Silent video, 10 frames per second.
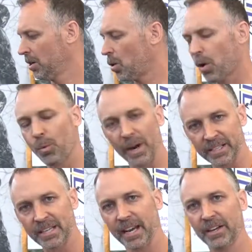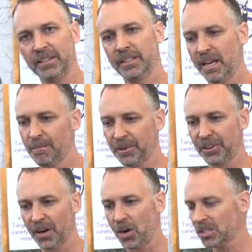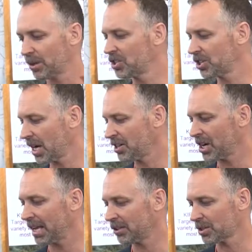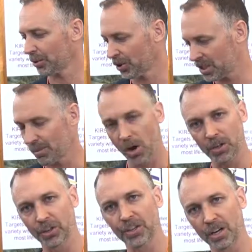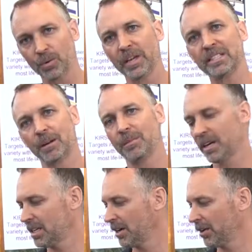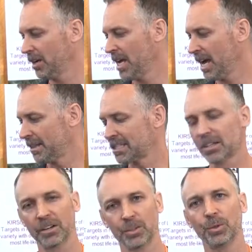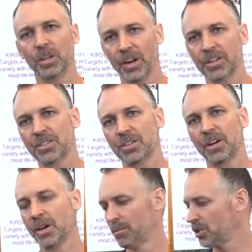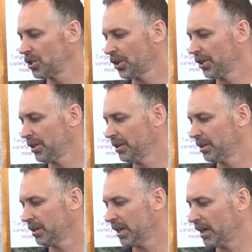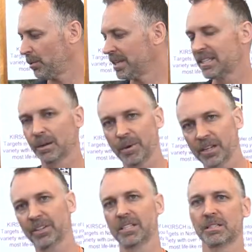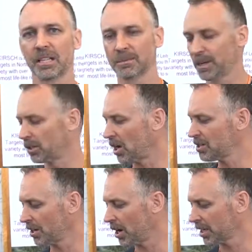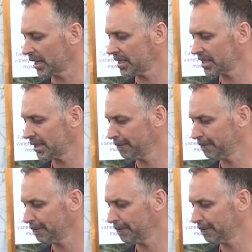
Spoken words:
or whitetail, but then also exchange antlers with our smaller young whitetail buck here and this new large mature whitetail buck that's being launched in August.